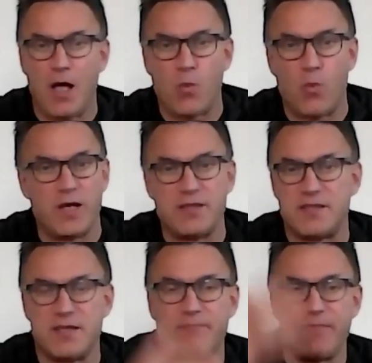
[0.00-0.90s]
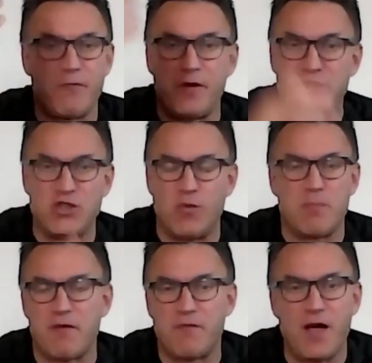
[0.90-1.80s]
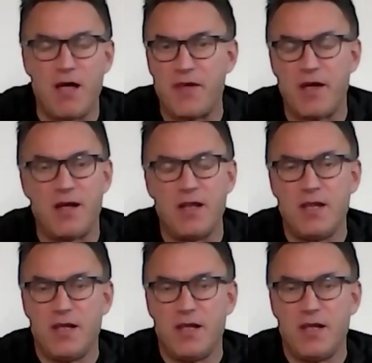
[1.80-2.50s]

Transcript: went fishing with my father.